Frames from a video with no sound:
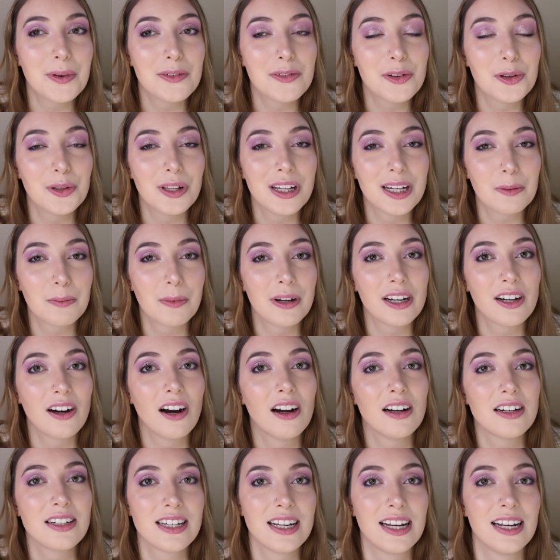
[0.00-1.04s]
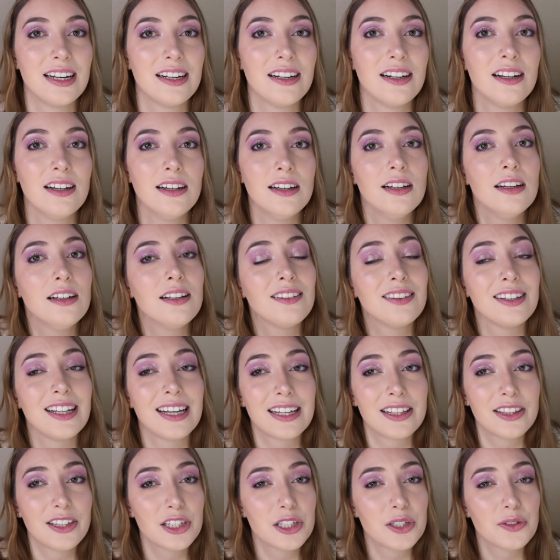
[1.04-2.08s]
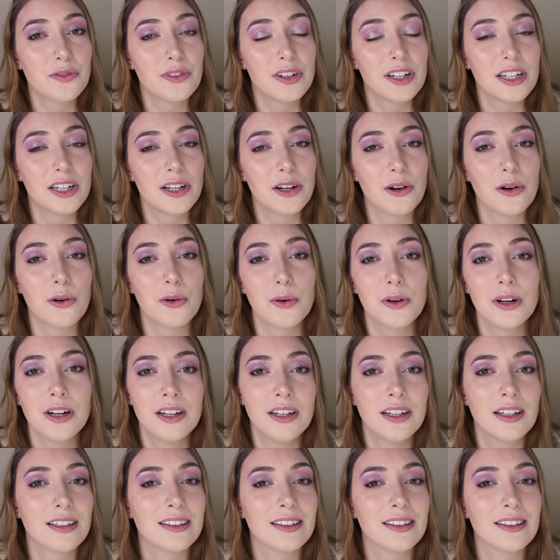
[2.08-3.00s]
If you like my content, like this video,